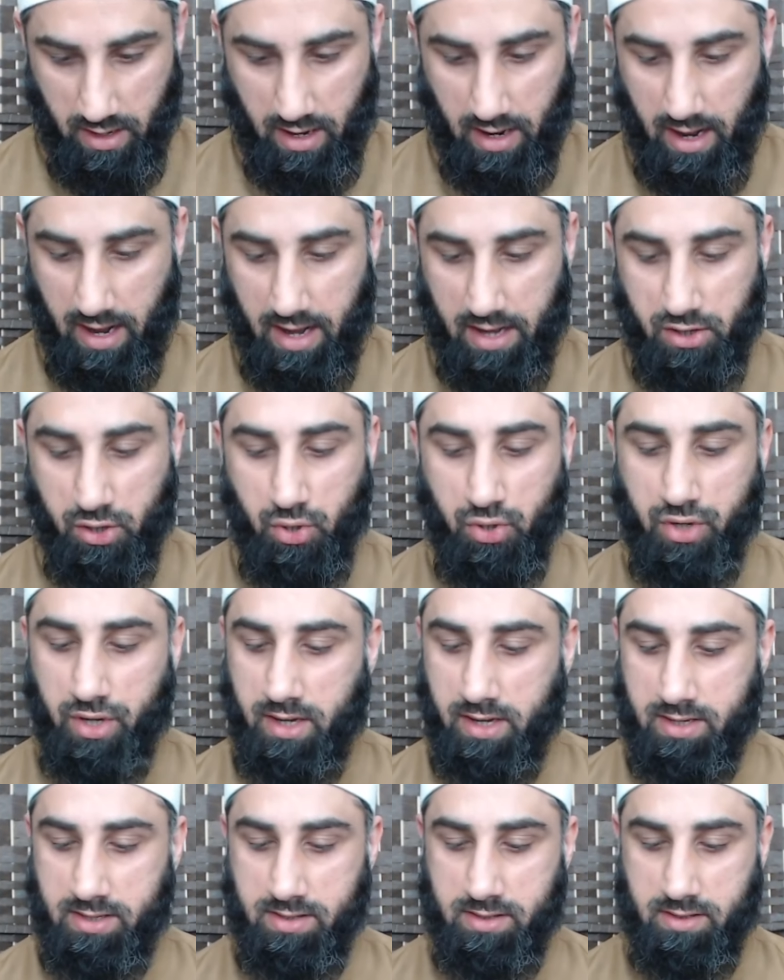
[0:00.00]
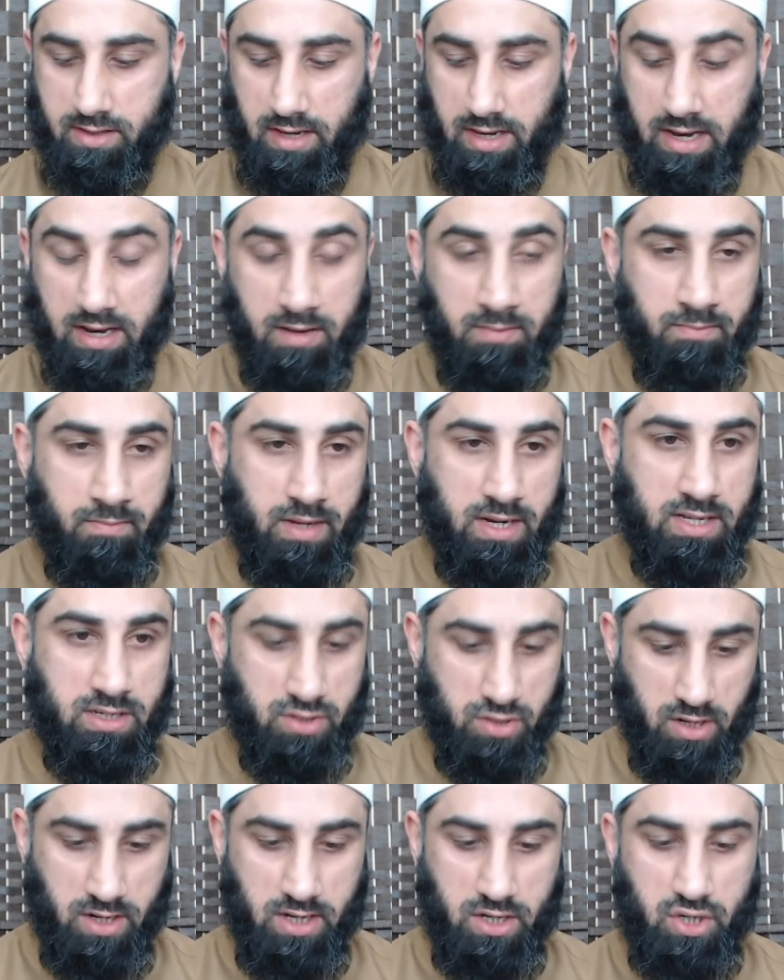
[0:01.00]
And due to his ilm and his
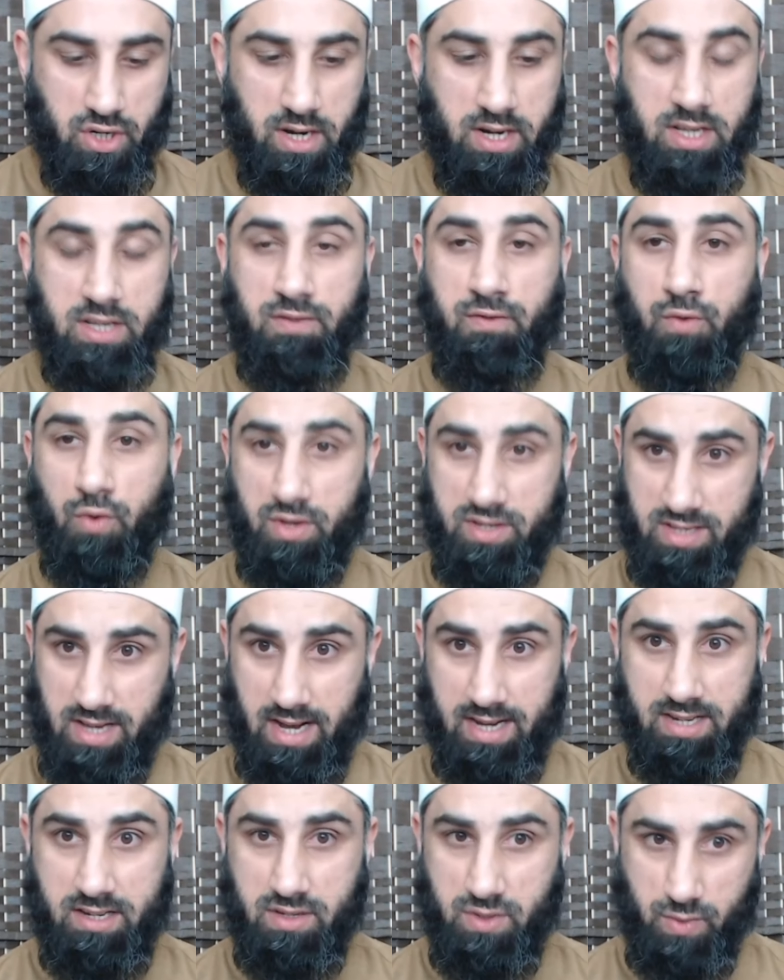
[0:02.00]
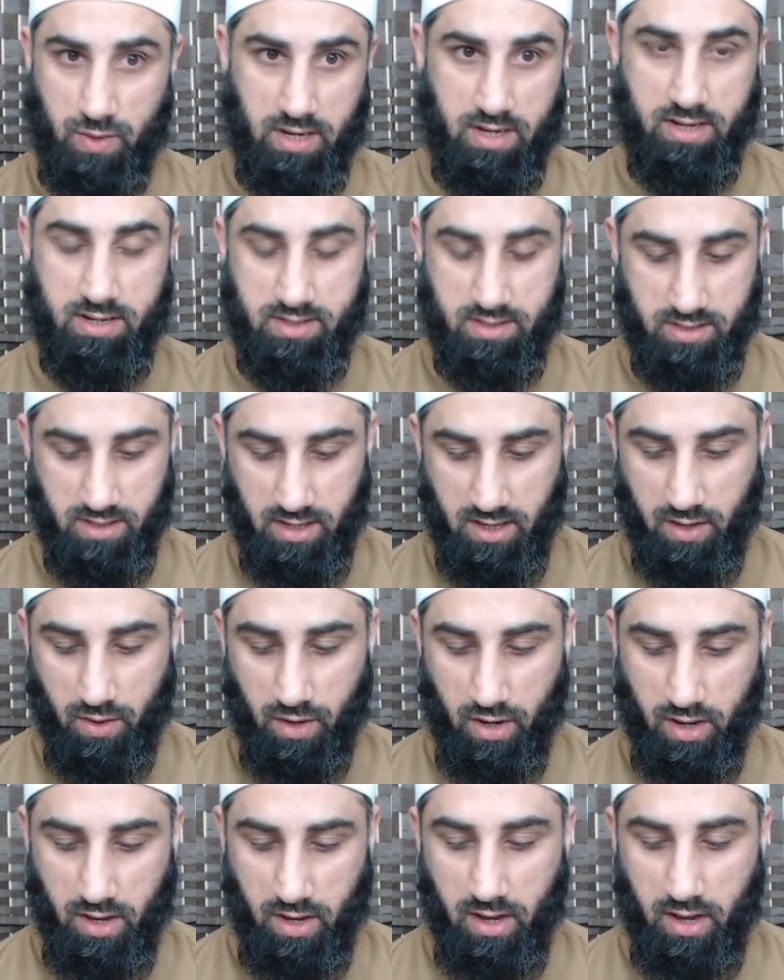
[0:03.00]
knowledge and his foresight as well, and seeing
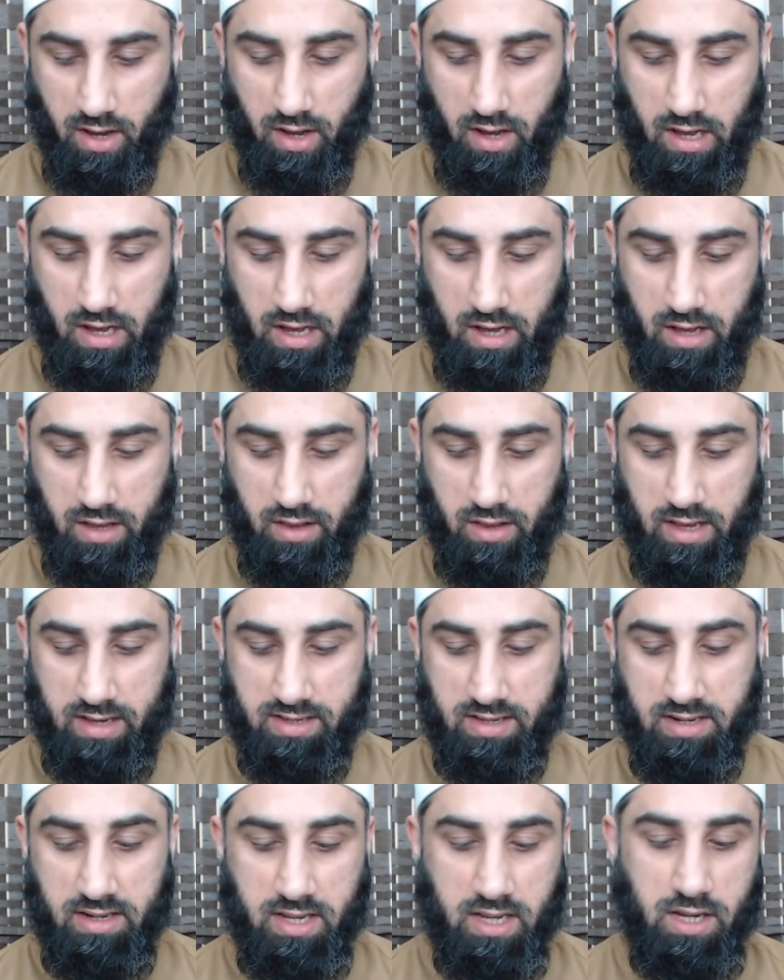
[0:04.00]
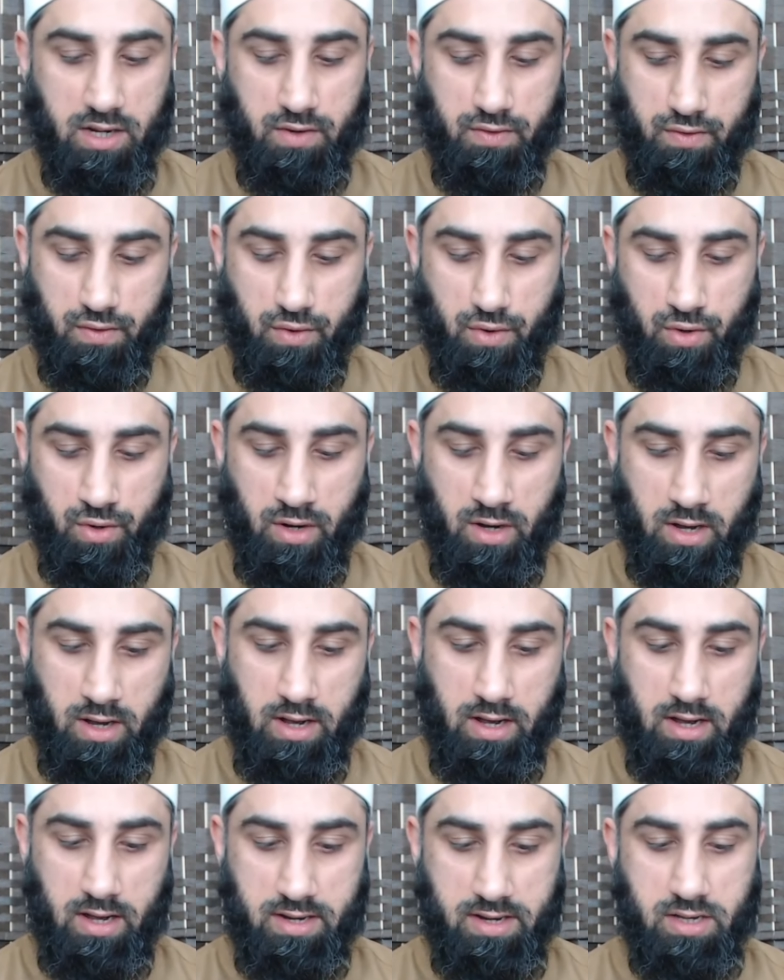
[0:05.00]
uh, there's a need for
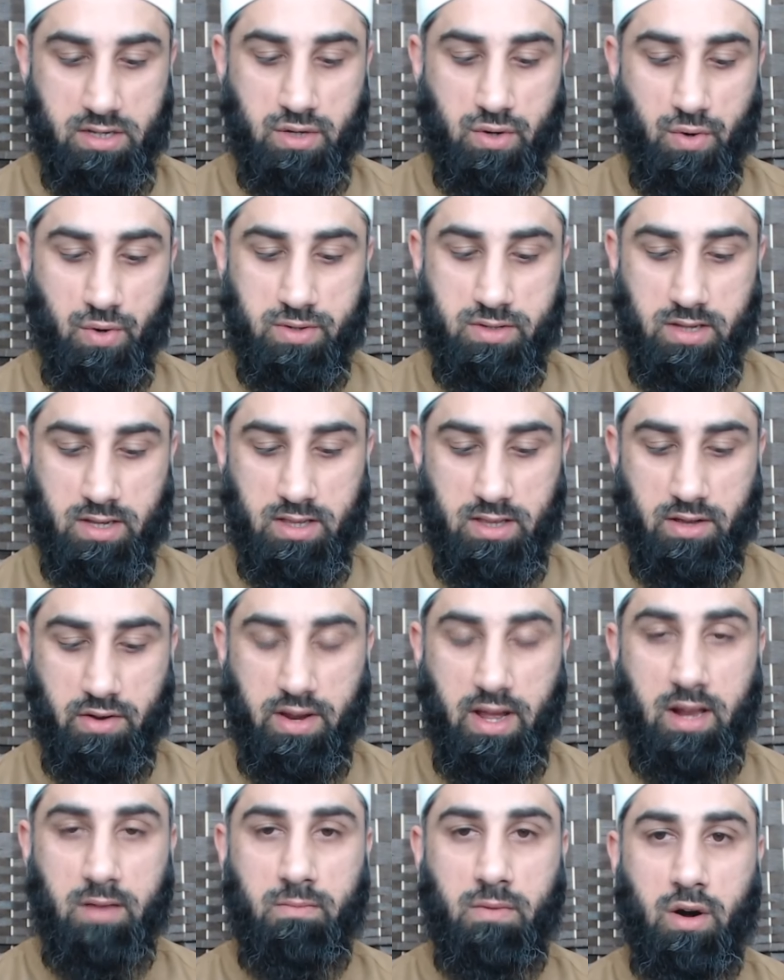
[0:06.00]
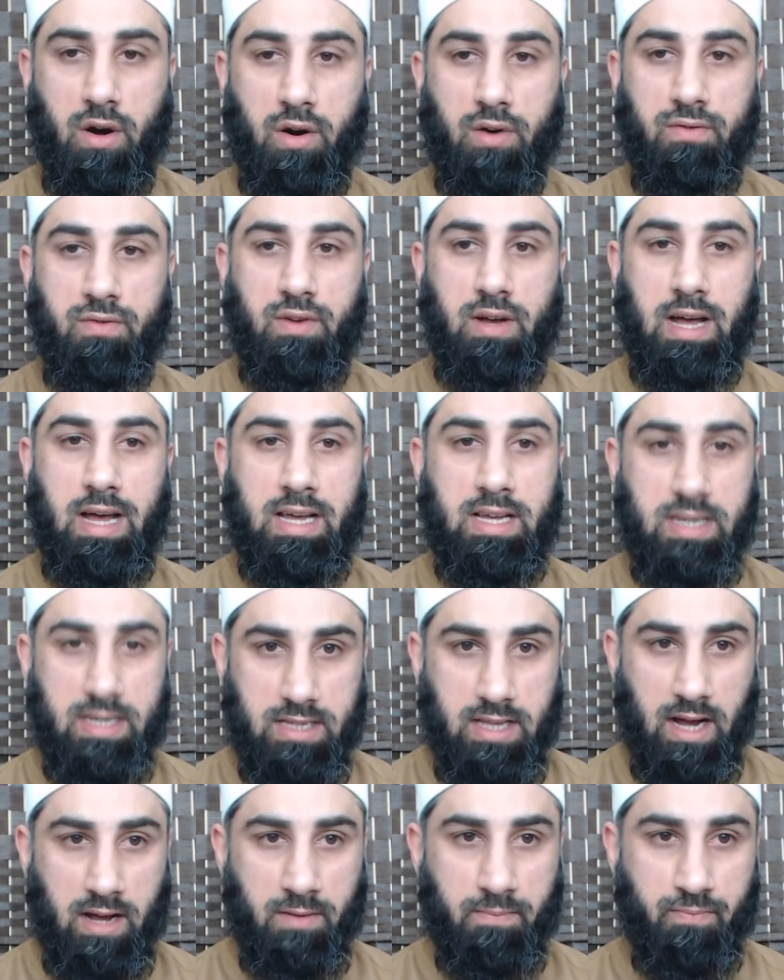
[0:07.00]
a discourse in the realm of
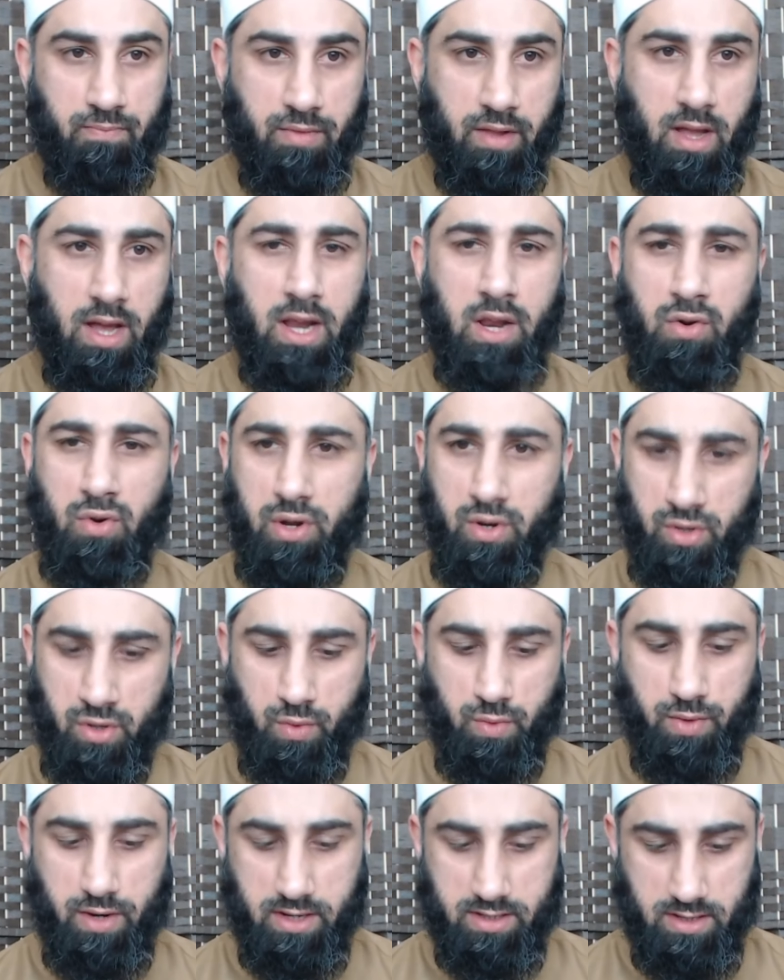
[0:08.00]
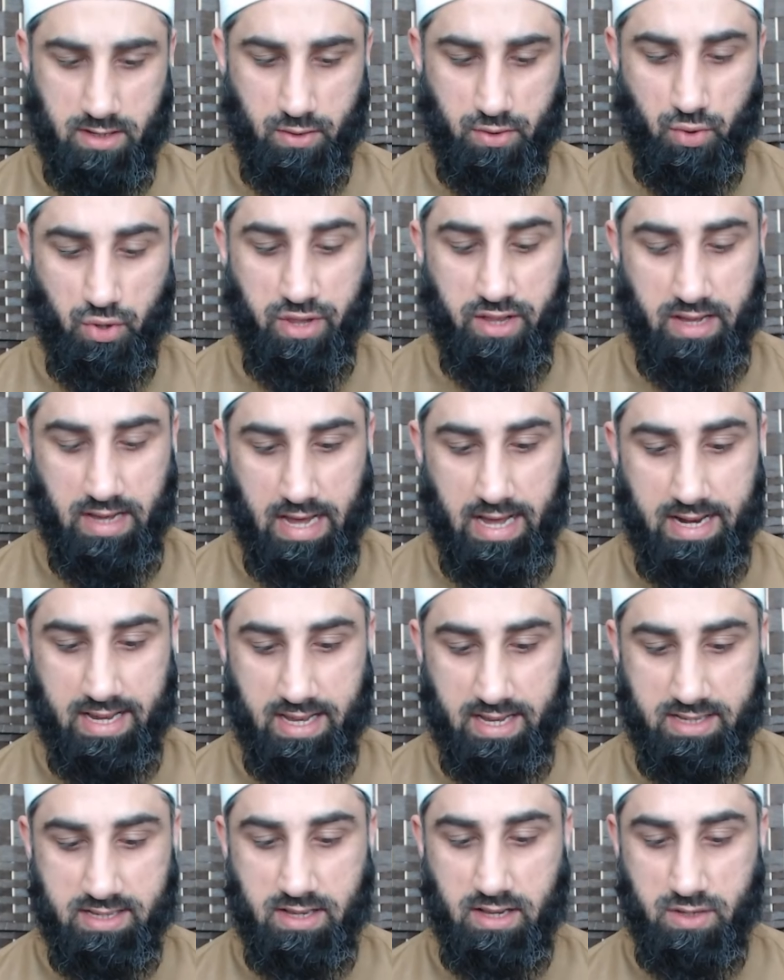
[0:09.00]
aqidah, and he wrote in other works, other
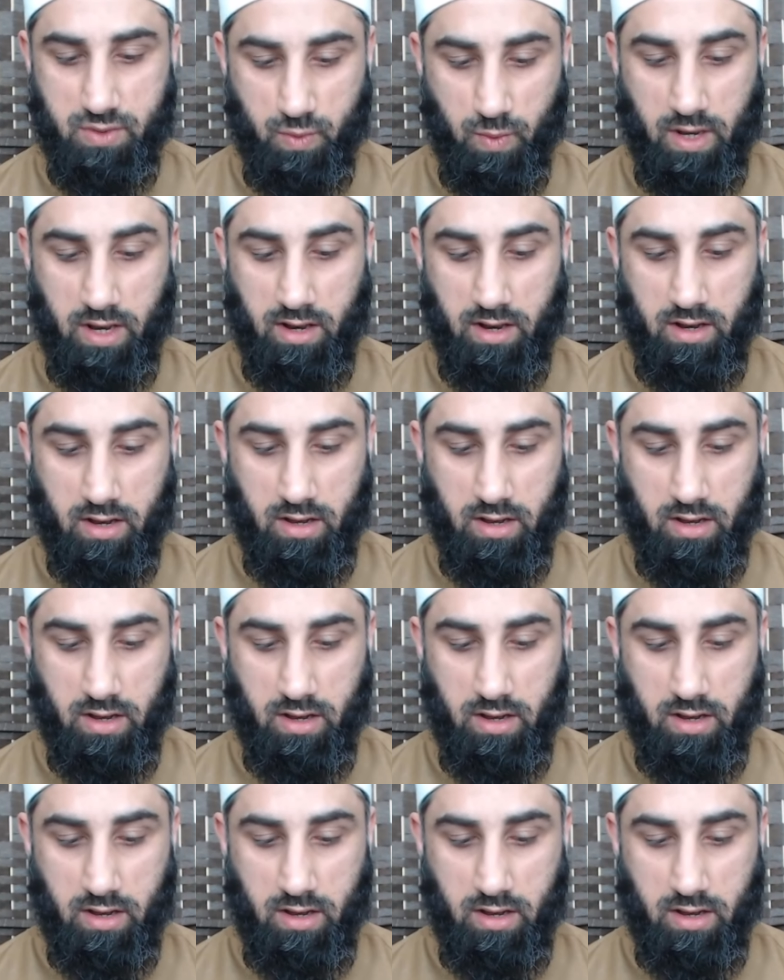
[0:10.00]
areas as well.